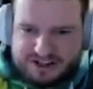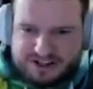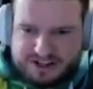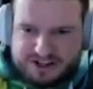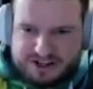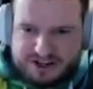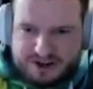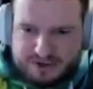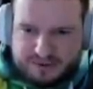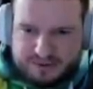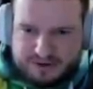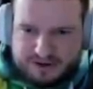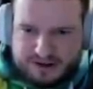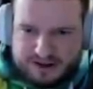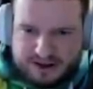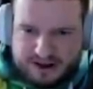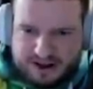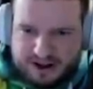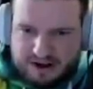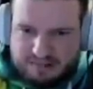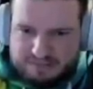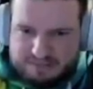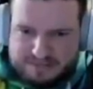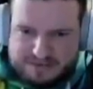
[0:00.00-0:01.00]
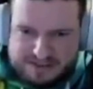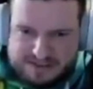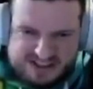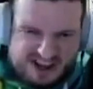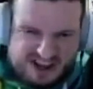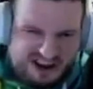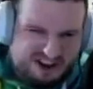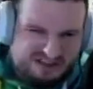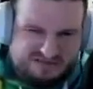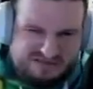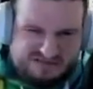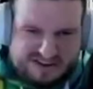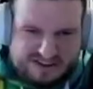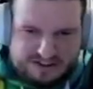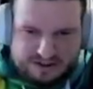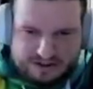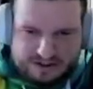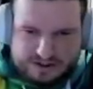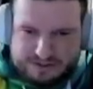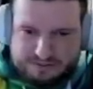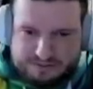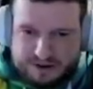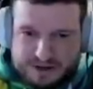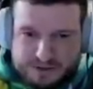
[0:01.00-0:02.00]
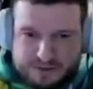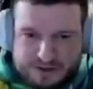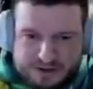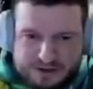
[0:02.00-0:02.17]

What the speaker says: to do, so it's not a surprise.